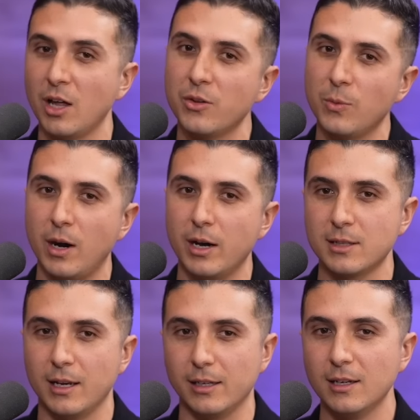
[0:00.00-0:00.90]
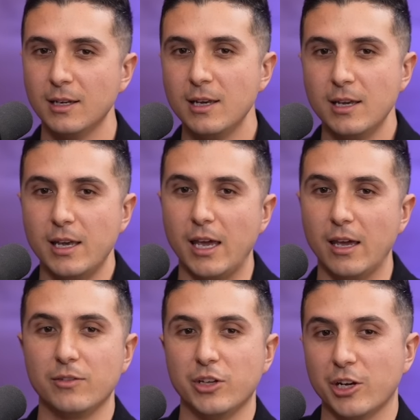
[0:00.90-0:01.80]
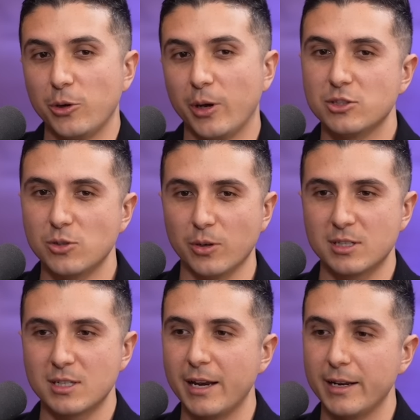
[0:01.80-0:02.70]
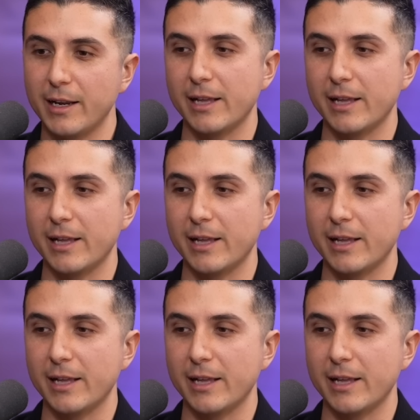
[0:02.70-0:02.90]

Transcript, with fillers: otherwise, like, you get so excited.